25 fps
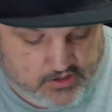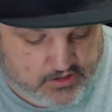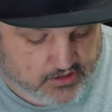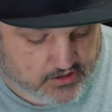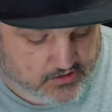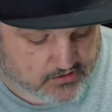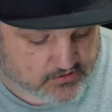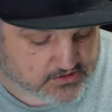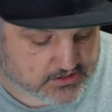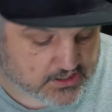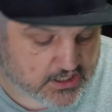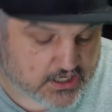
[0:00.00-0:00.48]

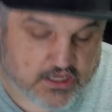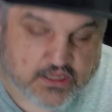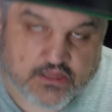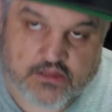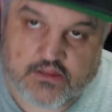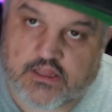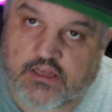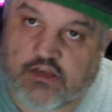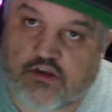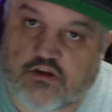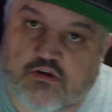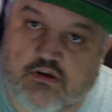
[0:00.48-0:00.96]
those.
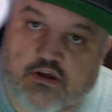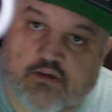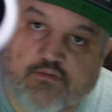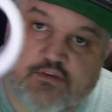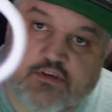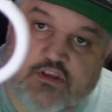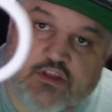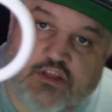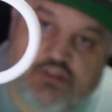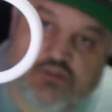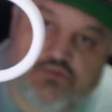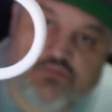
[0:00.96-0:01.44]
They do give
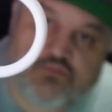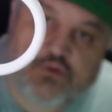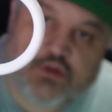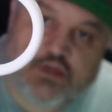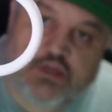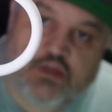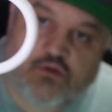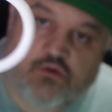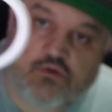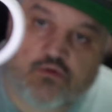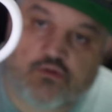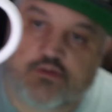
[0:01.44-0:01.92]
you this
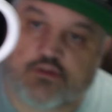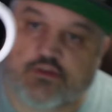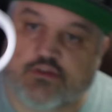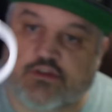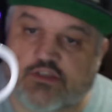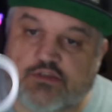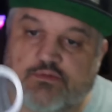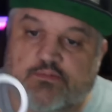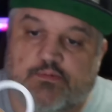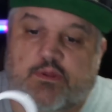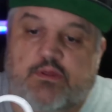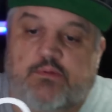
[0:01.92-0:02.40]
ring holder.
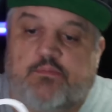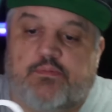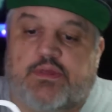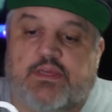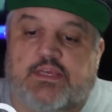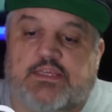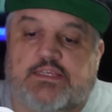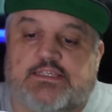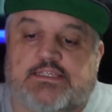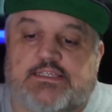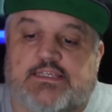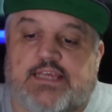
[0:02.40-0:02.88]
This ring
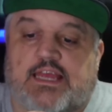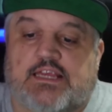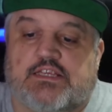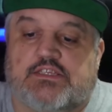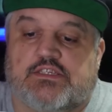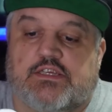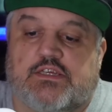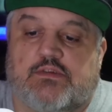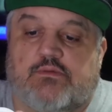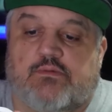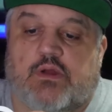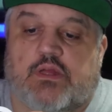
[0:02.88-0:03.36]
piece is
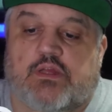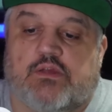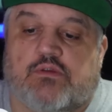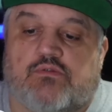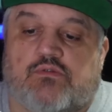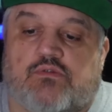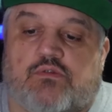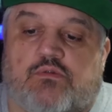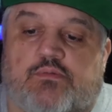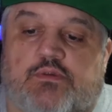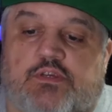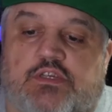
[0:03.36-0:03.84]
actually quite
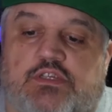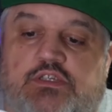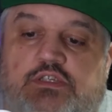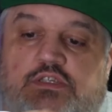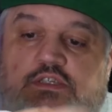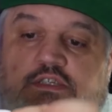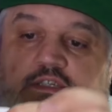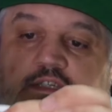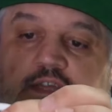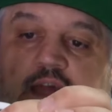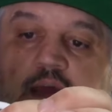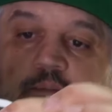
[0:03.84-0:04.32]
cool because you
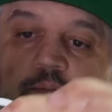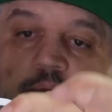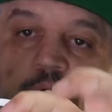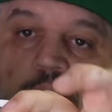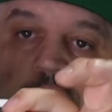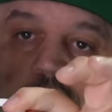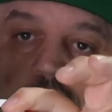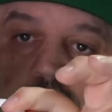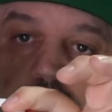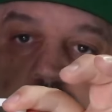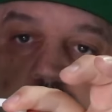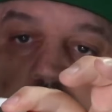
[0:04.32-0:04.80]
snap it
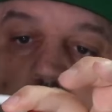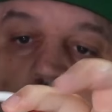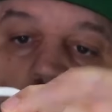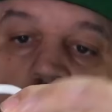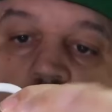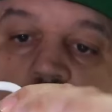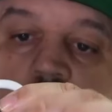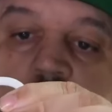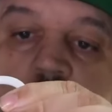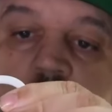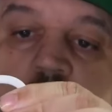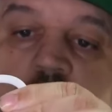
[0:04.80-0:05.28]
apart
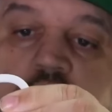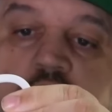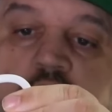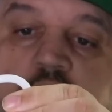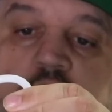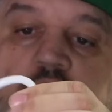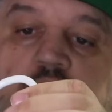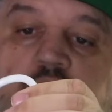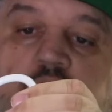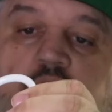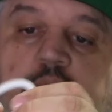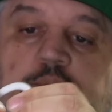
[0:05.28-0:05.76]
and you
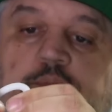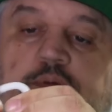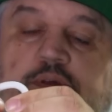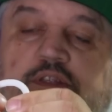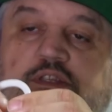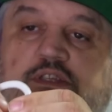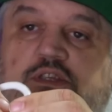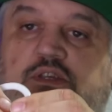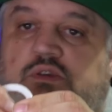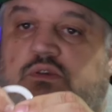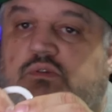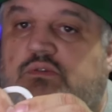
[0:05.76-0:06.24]
can clip it
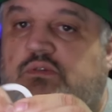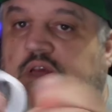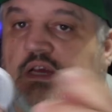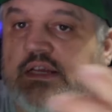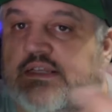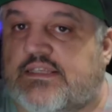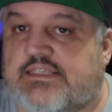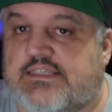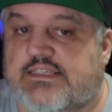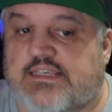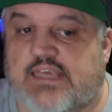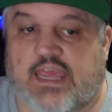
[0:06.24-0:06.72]
to,
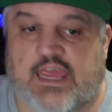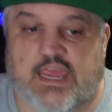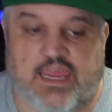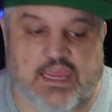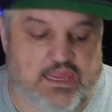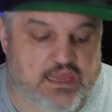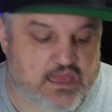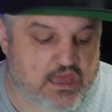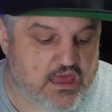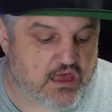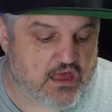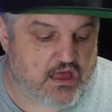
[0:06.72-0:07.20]
let's
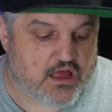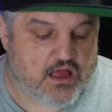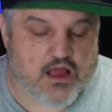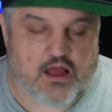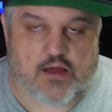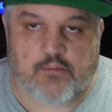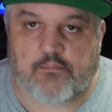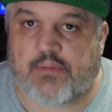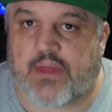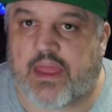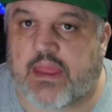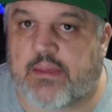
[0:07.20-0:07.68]
say,
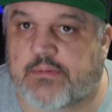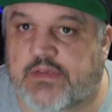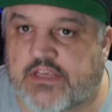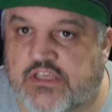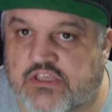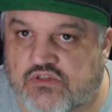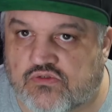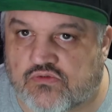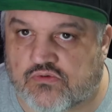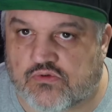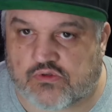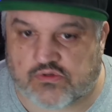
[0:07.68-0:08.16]
a baby
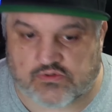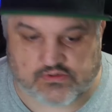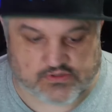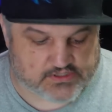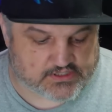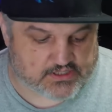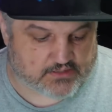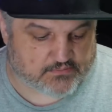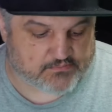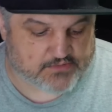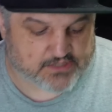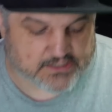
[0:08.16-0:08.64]
stroller or
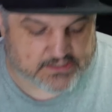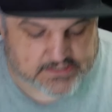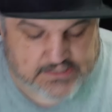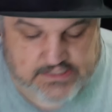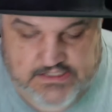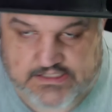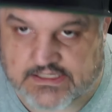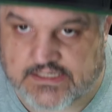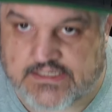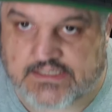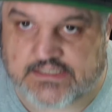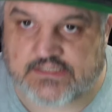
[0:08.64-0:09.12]
something because
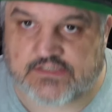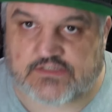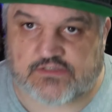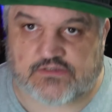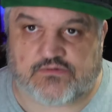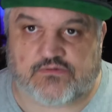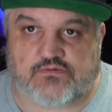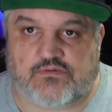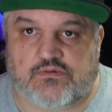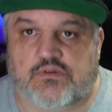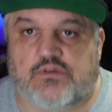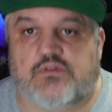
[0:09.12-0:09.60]
it does
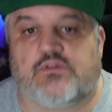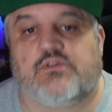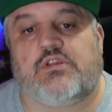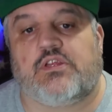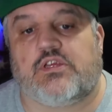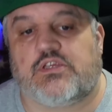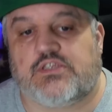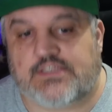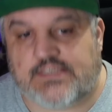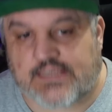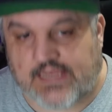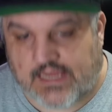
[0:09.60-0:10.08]
do
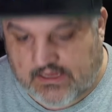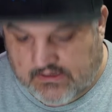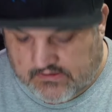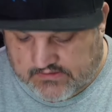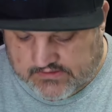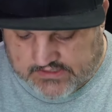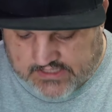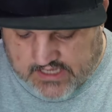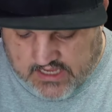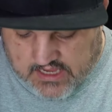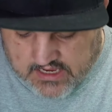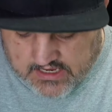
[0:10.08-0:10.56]
the
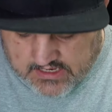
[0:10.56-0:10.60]
sounds.